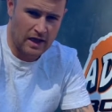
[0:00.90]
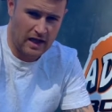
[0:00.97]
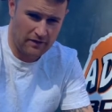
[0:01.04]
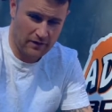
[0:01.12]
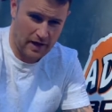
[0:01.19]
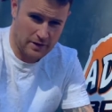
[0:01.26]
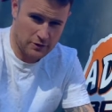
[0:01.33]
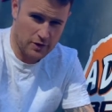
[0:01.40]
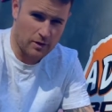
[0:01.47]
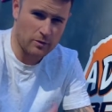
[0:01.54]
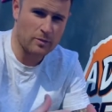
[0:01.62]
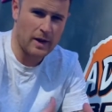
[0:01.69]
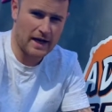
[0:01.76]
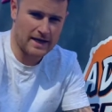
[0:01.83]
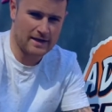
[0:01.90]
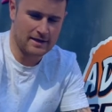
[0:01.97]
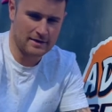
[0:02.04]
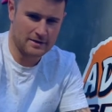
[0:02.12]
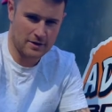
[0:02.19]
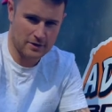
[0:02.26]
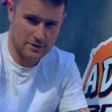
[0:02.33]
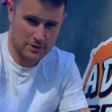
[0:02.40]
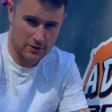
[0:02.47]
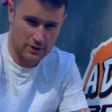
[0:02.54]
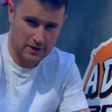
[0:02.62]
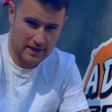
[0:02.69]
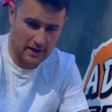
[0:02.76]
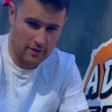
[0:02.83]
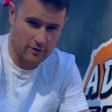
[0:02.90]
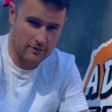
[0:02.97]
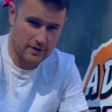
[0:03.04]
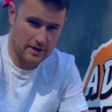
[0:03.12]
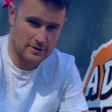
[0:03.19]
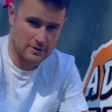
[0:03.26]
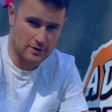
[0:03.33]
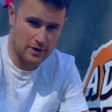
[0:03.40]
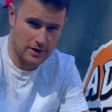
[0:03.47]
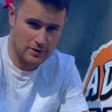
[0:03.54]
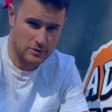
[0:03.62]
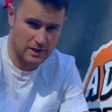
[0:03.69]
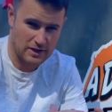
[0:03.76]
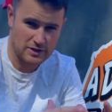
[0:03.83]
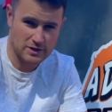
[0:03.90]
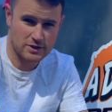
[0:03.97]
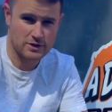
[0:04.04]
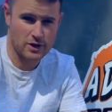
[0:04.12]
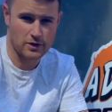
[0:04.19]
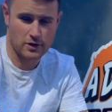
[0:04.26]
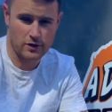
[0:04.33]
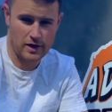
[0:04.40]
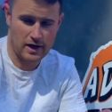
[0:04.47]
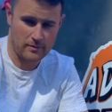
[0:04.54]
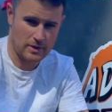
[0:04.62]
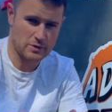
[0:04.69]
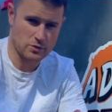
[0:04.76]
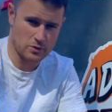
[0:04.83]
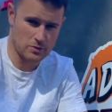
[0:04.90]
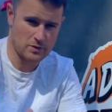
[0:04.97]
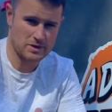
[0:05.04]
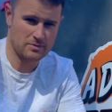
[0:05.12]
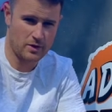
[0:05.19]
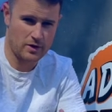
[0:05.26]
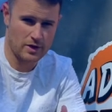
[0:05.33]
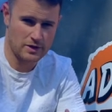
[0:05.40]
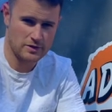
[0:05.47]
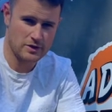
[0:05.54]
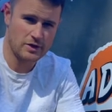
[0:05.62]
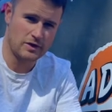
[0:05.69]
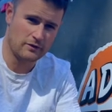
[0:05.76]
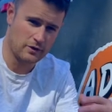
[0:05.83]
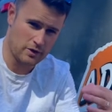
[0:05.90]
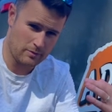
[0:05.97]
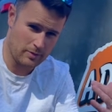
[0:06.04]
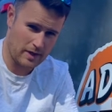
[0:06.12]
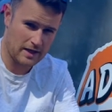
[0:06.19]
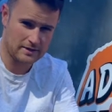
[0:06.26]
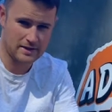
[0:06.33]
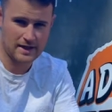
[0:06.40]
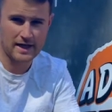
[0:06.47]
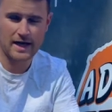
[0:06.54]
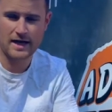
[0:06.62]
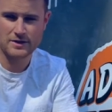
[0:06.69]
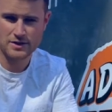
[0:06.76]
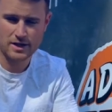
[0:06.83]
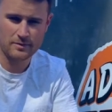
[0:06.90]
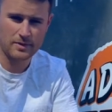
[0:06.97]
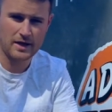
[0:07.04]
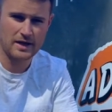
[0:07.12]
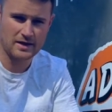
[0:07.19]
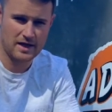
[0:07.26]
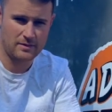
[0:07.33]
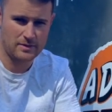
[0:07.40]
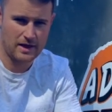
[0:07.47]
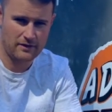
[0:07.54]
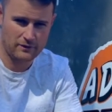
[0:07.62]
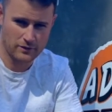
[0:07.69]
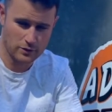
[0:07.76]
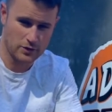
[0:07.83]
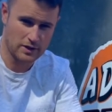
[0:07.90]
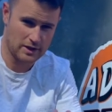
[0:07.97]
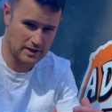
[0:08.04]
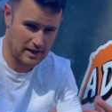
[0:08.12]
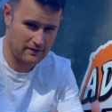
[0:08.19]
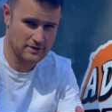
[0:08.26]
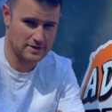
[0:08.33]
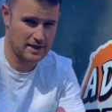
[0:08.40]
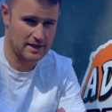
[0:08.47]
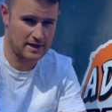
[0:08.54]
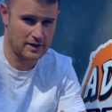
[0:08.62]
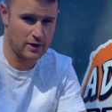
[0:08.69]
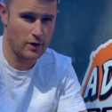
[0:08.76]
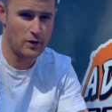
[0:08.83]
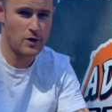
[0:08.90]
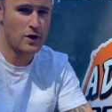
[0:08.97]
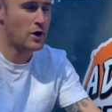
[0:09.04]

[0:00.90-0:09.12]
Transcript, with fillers: Ever had trouble backing into those tight caravan sites where you just don't know how much room is behind you? You've got to park the car, jump out, come and have a look, and then have a second go.